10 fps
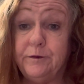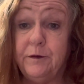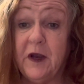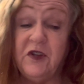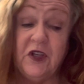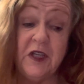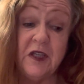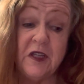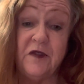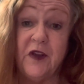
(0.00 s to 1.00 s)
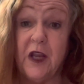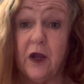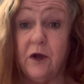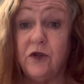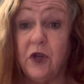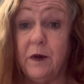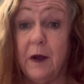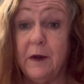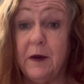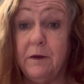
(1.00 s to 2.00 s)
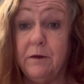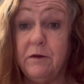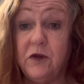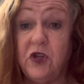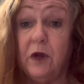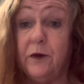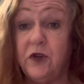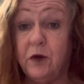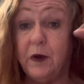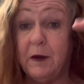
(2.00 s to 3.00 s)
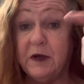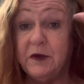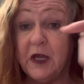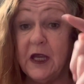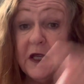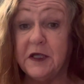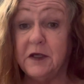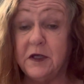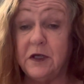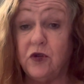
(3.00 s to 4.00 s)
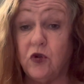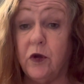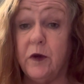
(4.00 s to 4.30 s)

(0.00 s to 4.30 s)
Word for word: But if she sees this video, she'll probably, she'll, she'll probably say, yes, it's true.